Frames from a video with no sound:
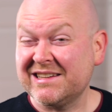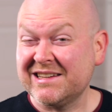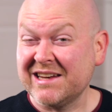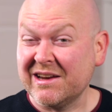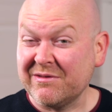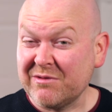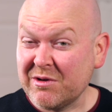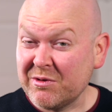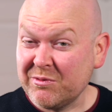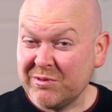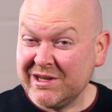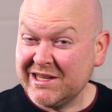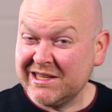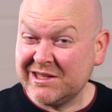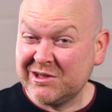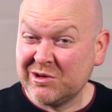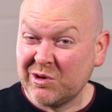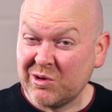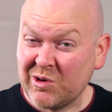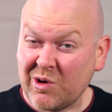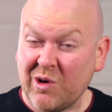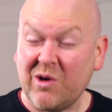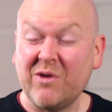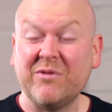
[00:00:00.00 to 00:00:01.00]
never really
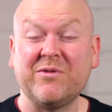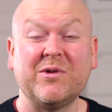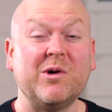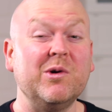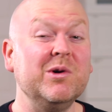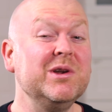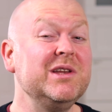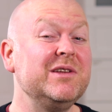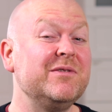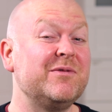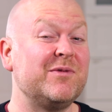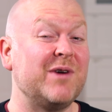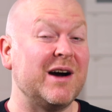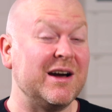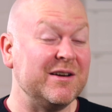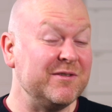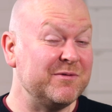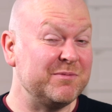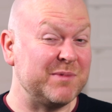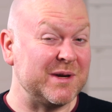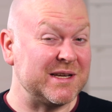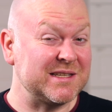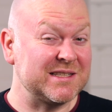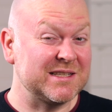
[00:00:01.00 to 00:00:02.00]
took off. Only
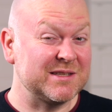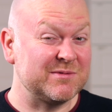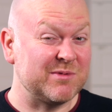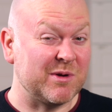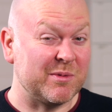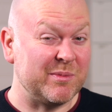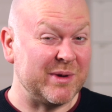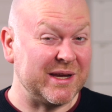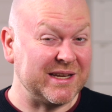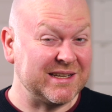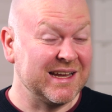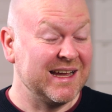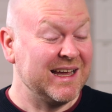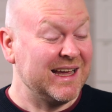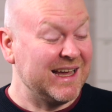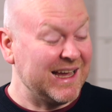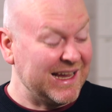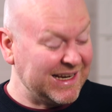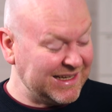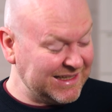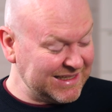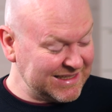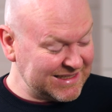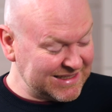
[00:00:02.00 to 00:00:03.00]
5 basses were made,
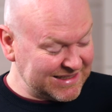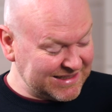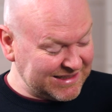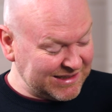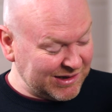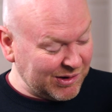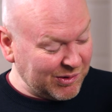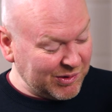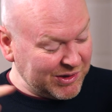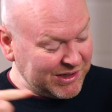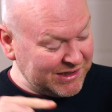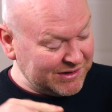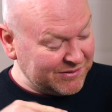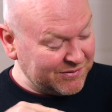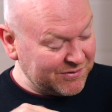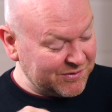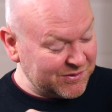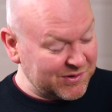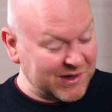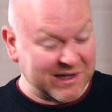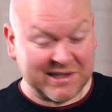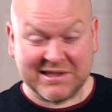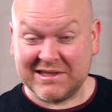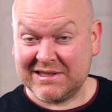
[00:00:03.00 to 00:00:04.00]
and this is the only
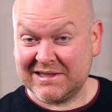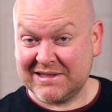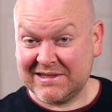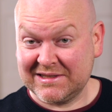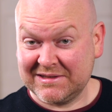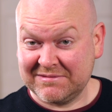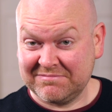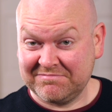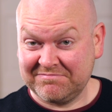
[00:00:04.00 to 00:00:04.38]
fretless.